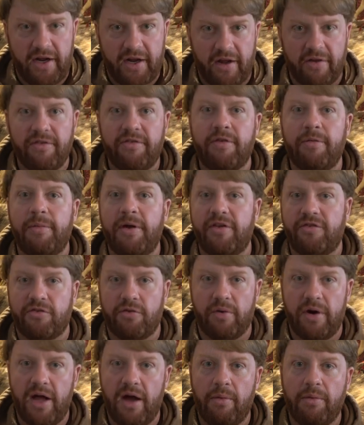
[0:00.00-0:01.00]
comes from
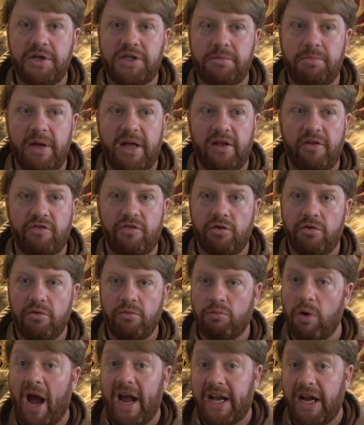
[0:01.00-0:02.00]
historia, which means
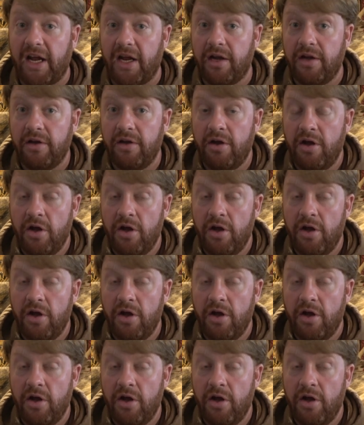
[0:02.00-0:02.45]
writing.